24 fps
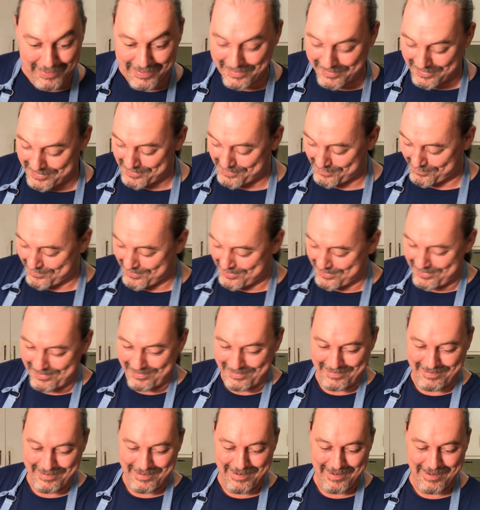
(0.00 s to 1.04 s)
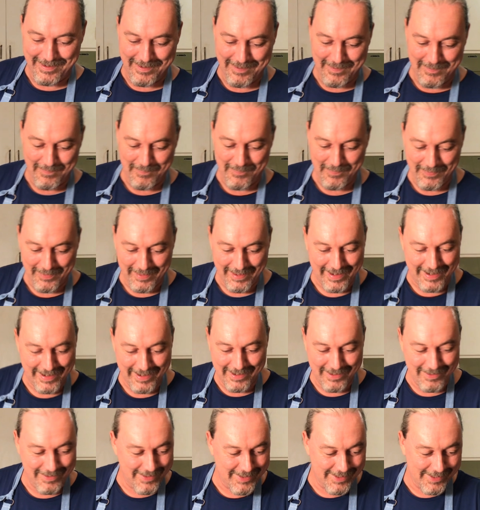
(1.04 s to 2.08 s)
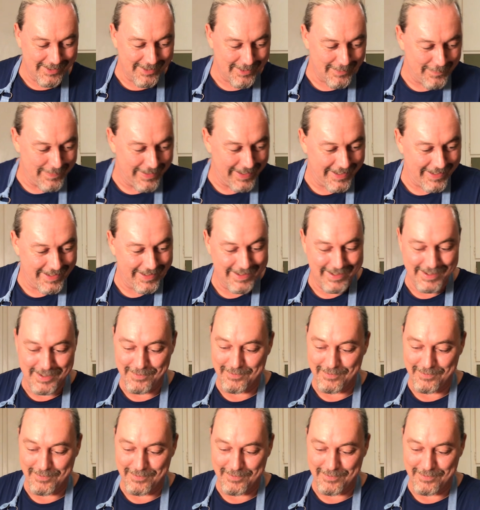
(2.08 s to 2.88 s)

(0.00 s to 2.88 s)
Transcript: in this one? I didn't know I was going to be in this